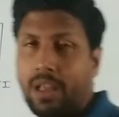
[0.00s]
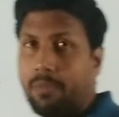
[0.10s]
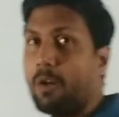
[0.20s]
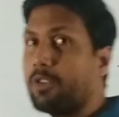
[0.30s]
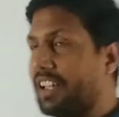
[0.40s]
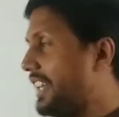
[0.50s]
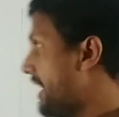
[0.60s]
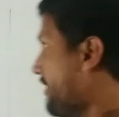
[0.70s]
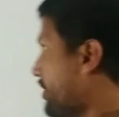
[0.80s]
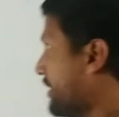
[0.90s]
about the
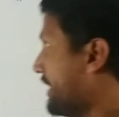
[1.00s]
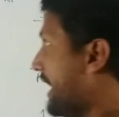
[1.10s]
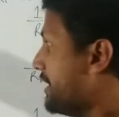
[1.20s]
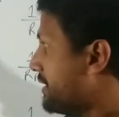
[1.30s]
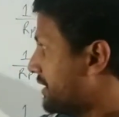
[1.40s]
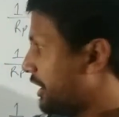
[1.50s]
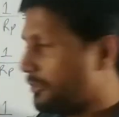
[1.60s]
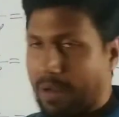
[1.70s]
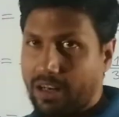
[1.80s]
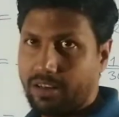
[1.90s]
derivation, that is this
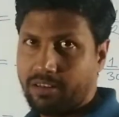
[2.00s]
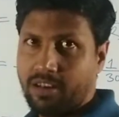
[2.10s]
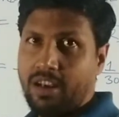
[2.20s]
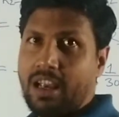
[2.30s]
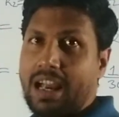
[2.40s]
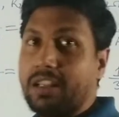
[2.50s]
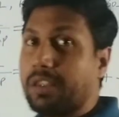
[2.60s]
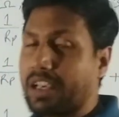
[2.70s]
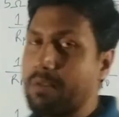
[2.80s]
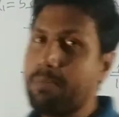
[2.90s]
part. And the
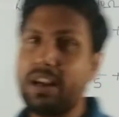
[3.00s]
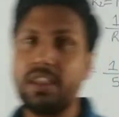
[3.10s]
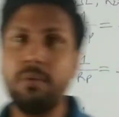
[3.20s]
second part is